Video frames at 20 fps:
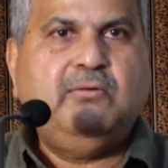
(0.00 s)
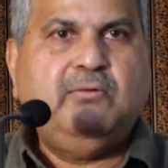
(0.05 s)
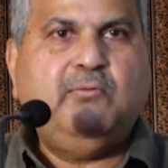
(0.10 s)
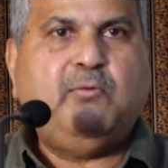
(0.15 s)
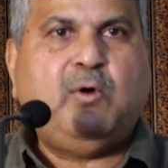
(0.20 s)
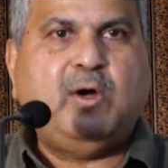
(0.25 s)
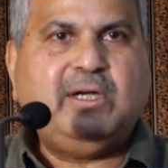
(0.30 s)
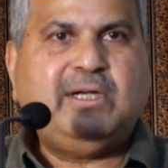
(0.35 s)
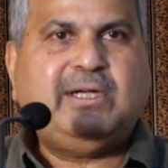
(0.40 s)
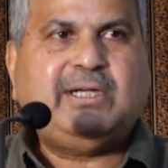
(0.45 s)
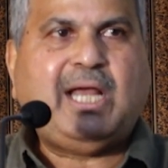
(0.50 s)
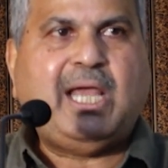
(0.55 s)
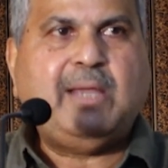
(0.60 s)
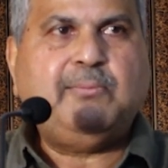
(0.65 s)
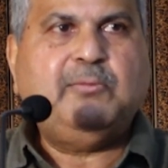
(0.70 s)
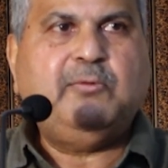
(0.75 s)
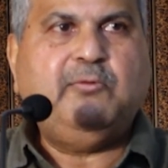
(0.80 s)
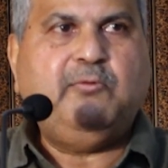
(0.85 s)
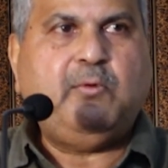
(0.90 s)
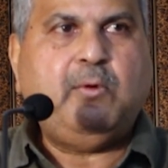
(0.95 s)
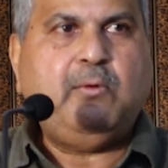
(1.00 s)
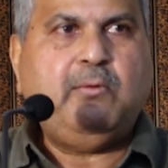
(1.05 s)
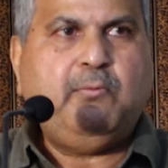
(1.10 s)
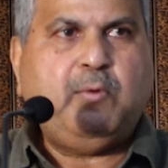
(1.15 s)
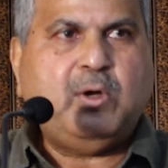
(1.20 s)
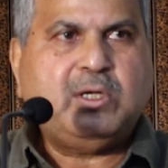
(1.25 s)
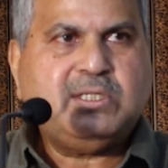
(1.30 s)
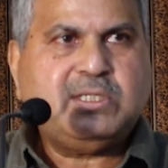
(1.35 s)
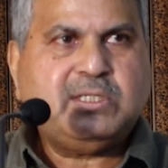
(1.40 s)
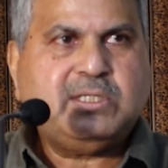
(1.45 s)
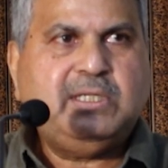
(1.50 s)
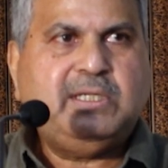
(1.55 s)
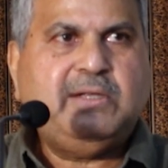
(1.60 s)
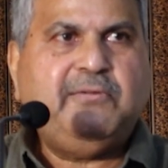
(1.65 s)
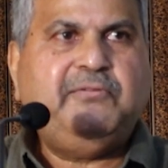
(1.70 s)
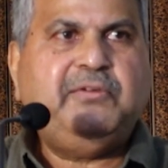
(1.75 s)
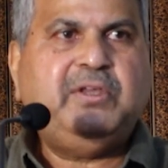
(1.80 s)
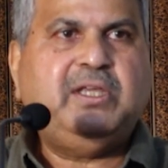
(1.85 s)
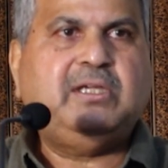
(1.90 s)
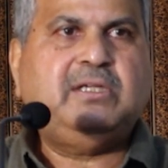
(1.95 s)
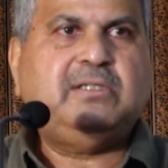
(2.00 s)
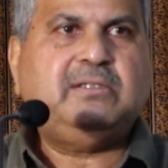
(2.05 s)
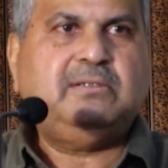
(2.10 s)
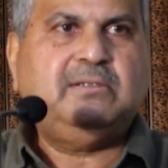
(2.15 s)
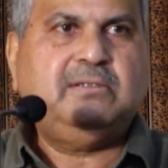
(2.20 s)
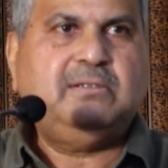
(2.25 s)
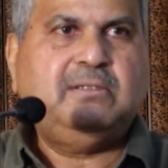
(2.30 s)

one time, once in a week.